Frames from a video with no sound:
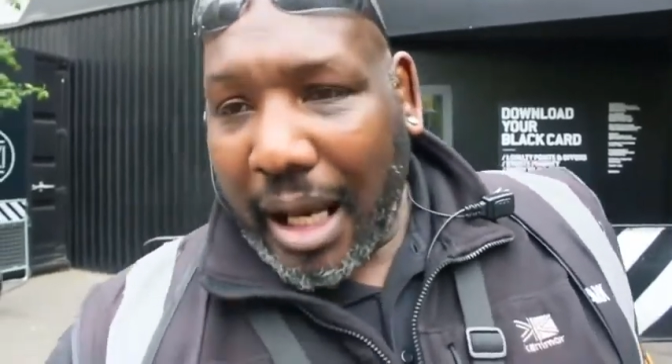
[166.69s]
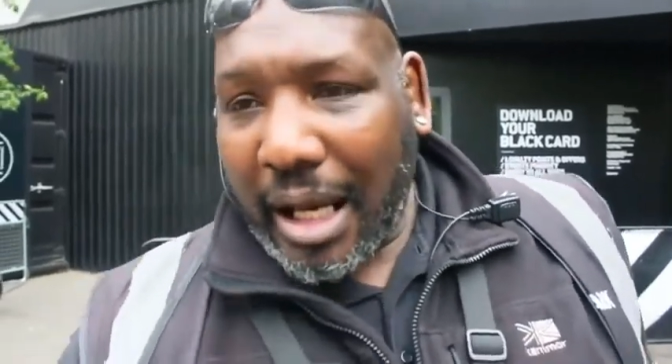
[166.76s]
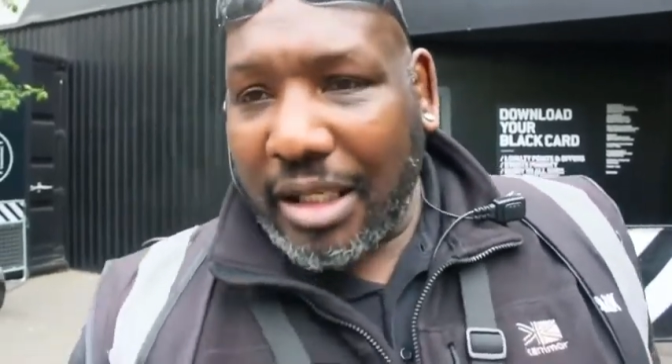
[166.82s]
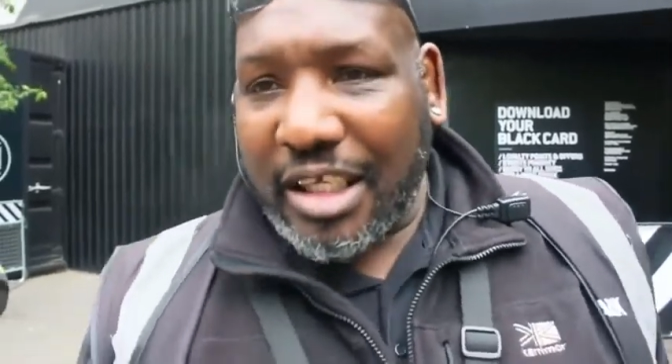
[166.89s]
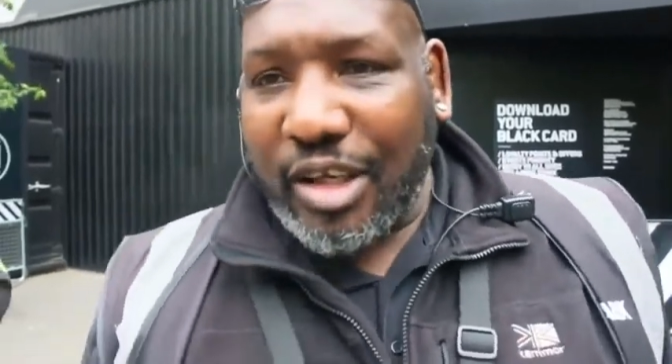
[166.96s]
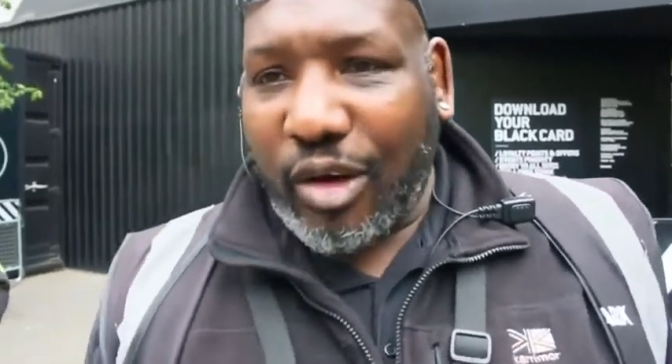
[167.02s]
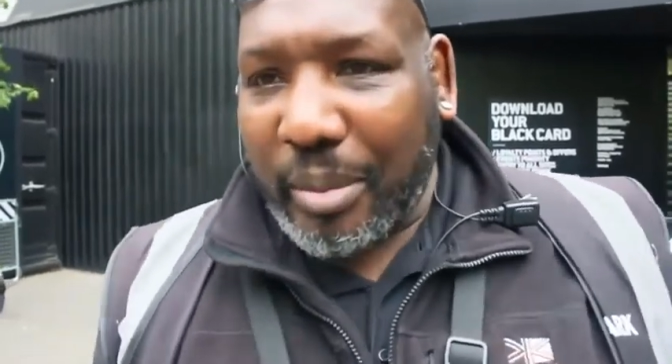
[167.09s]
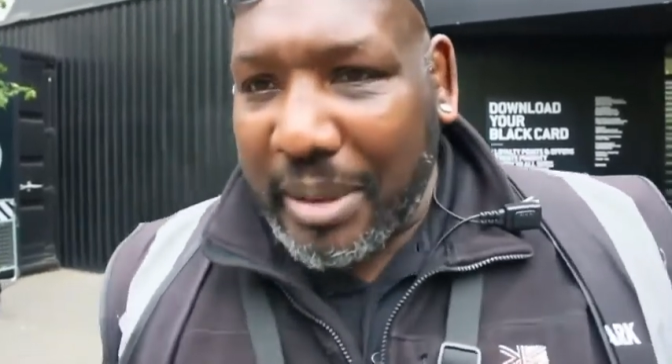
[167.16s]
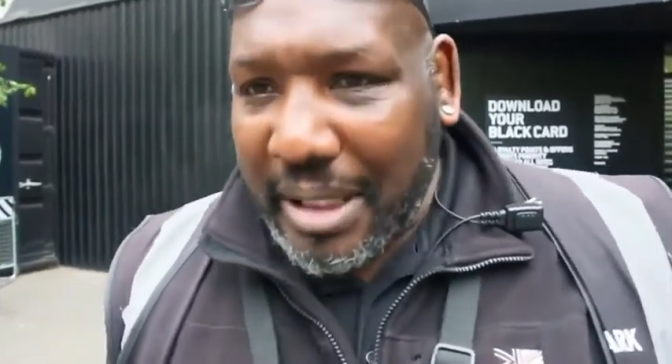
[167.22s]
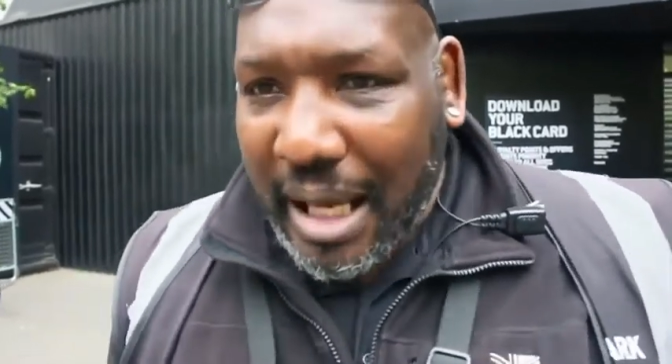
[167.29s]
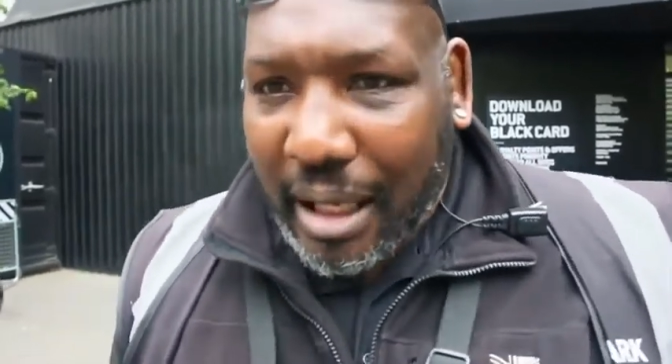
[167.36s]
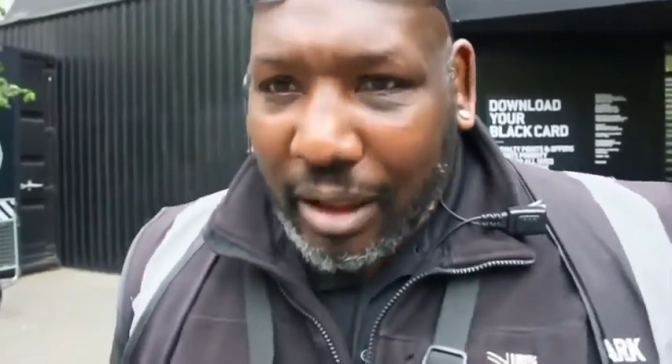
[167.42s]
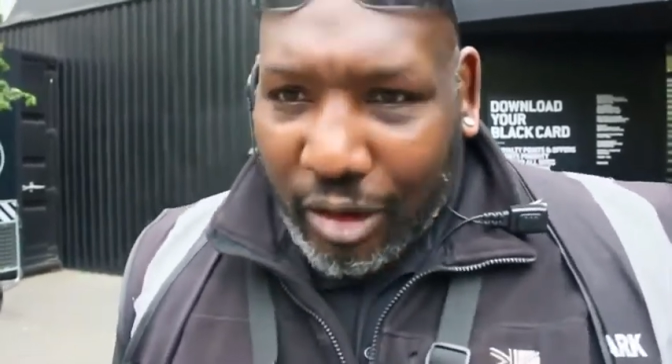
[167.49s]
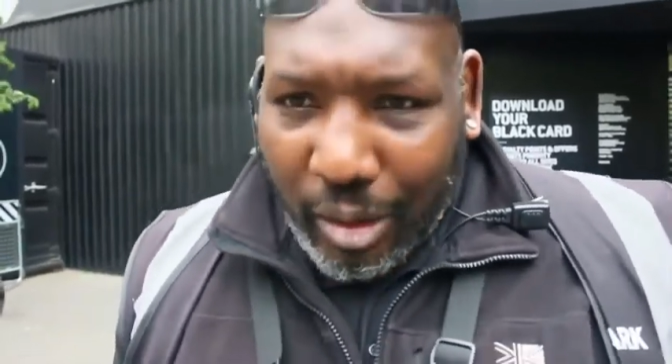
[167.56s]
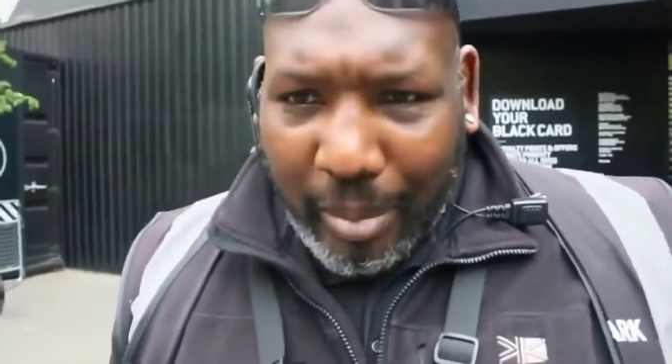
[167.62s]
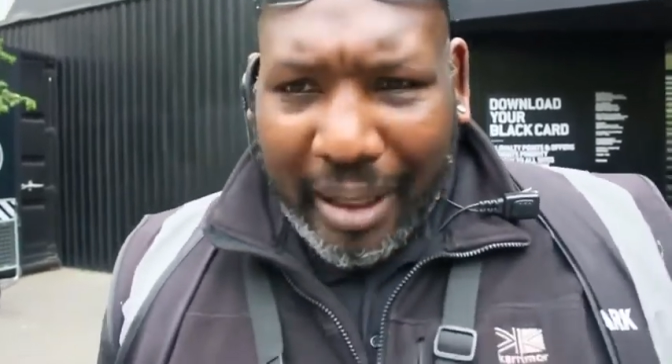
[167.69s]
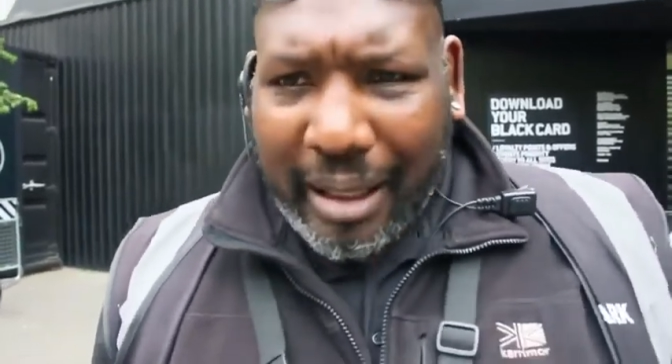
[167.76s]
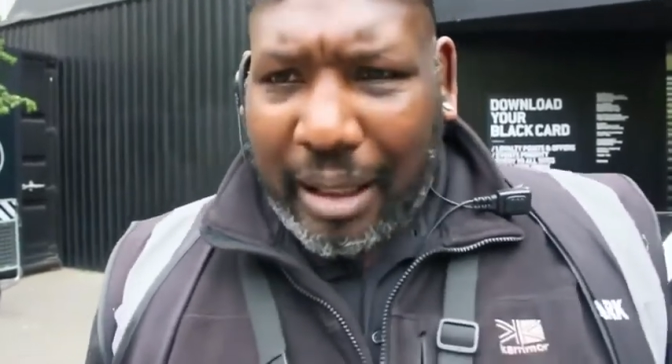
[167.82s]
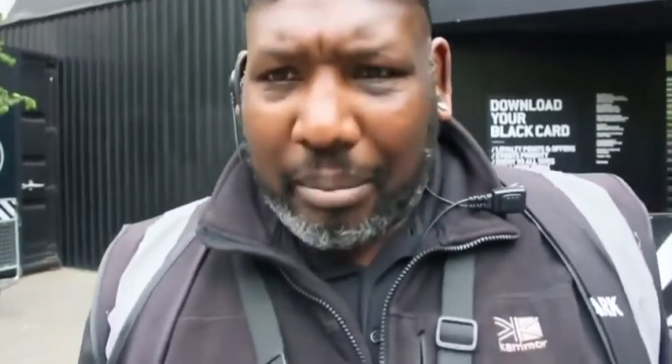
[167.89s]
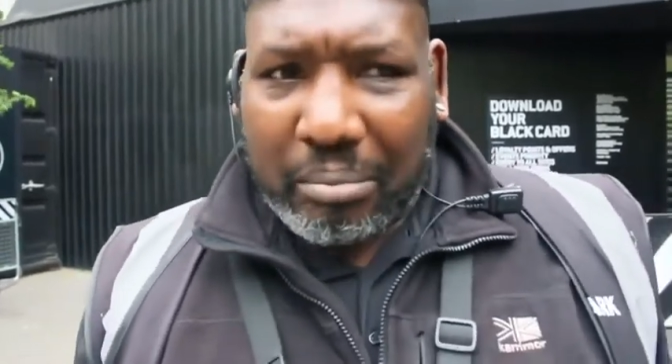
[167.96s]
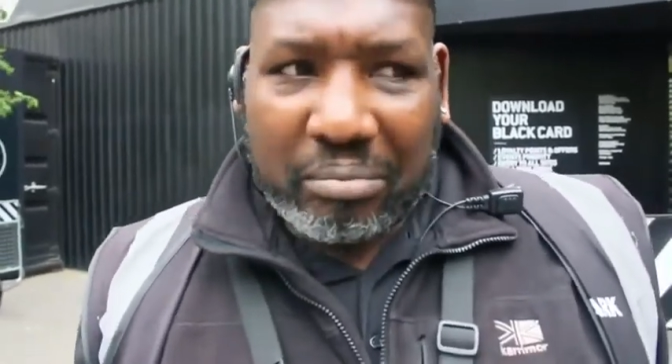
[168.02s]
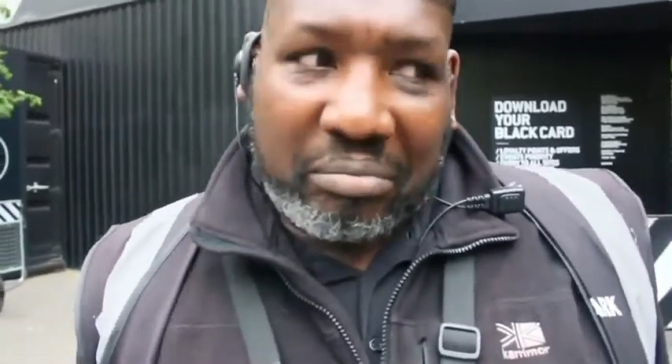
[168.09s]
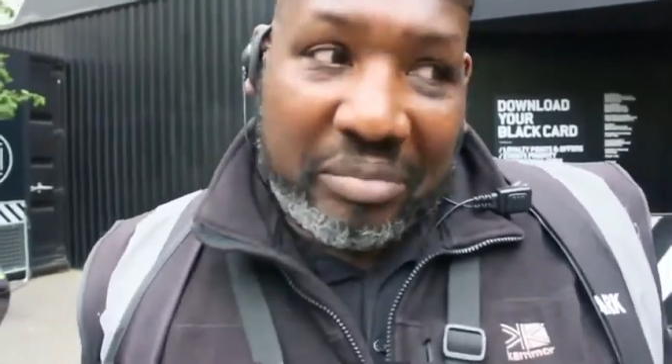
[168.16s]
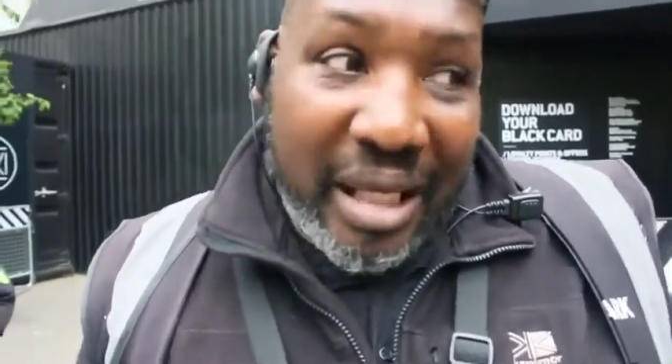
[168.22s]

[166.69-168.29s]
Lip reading: As he knocked me down, I got back up.